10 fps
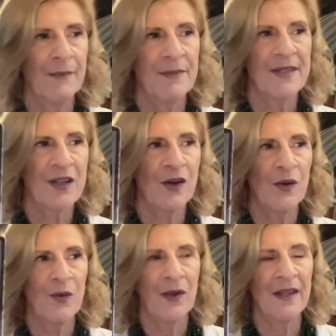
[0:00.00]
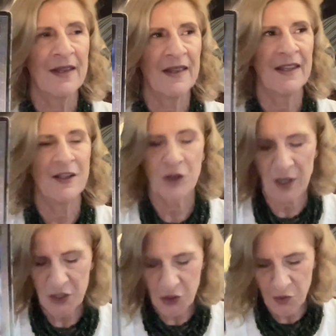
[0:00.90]
So
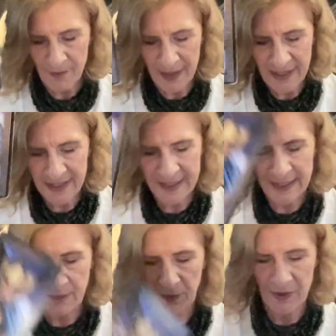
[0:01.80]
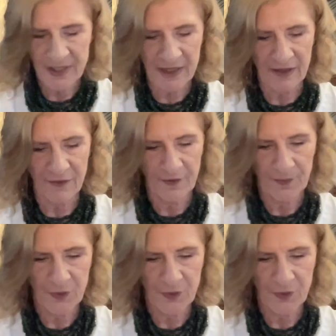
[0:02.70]
it's tremendously positive,